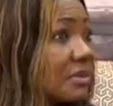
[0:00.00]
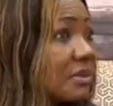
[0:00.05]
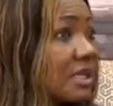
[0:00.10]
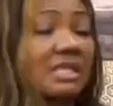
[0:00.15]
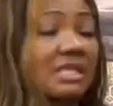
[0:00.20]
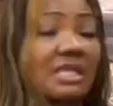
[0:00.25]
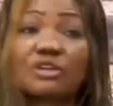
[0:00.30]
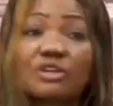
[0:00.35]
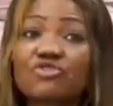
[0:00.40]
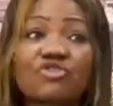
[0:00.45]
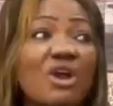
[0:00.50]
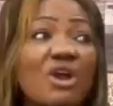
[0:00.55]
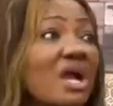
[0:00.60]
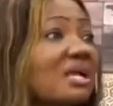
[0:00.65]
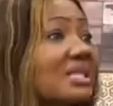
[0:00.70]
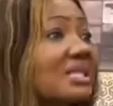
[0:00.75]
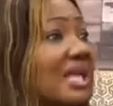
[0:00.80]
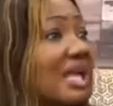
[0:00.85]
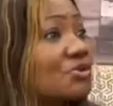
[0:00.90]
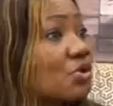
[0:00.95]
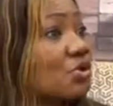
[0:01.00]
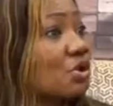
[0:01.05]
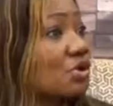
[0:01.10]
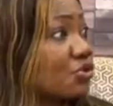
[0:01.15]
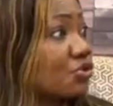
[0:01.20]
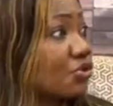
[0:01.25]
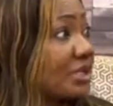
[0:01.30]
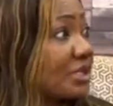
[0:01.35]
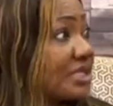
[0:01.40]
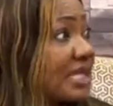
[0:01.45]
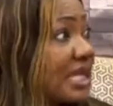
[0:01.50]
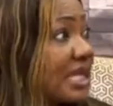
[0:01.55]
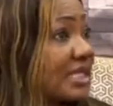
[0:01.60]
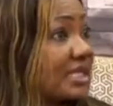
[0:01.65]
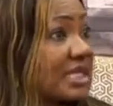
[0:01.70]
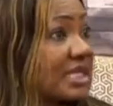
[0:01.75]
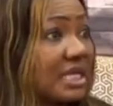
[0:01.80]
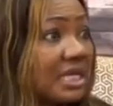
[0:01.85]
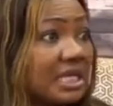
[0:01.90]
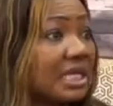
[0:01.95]
The trunk that was
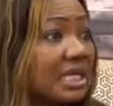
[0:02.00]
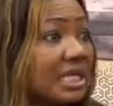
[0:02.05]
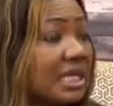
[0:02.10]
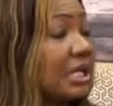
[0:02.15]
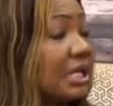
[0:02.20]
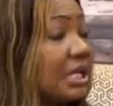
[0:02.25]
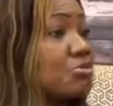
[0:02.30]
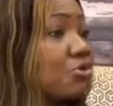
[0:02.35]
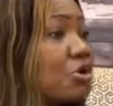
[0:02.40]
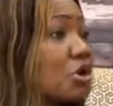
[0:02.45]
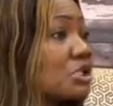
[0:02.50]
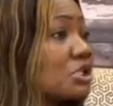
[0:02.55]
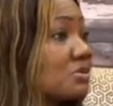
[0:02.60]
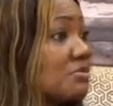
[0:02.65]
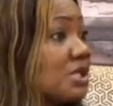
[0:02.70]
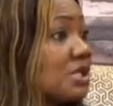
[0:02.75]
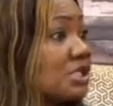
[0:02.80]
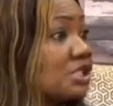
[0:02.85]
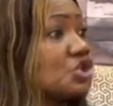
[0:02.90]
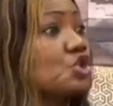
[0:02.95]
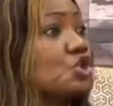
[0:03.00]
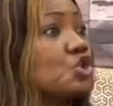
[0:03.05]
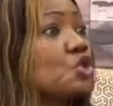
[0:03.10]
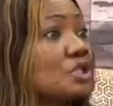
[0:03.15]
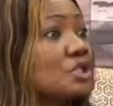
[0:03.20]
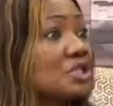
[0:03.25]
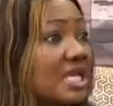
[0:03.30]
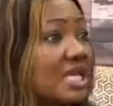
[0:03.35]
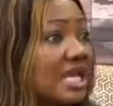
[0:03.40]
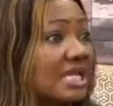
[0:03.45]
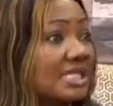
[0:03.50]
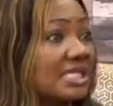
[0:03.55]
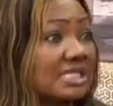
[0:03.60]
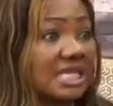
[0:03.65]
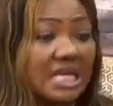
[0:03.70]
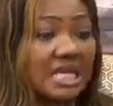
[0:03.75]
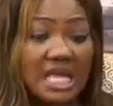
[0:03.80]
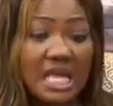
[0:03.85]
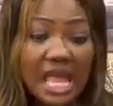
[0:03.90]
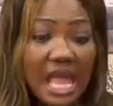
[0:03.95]
returned, he brought me suitcase.